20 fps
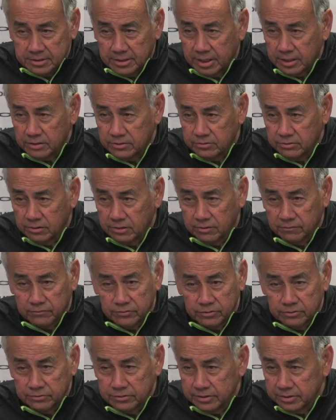Thanks to all
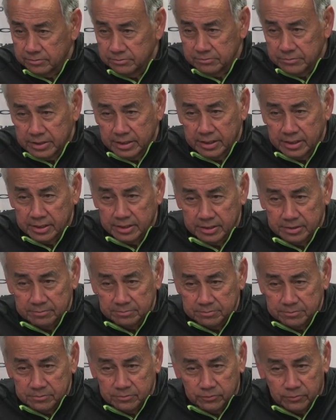of you and the media and
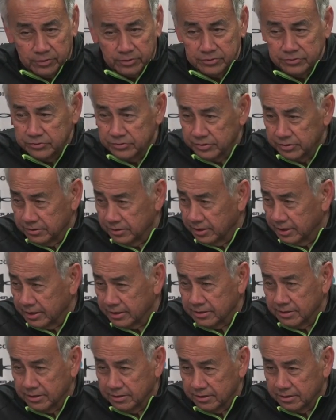the Twitters and all
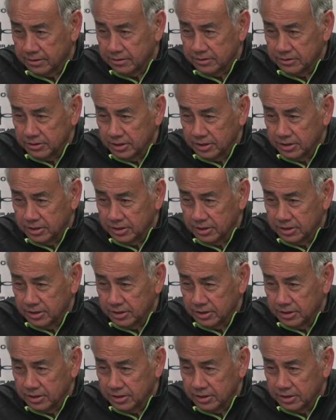that other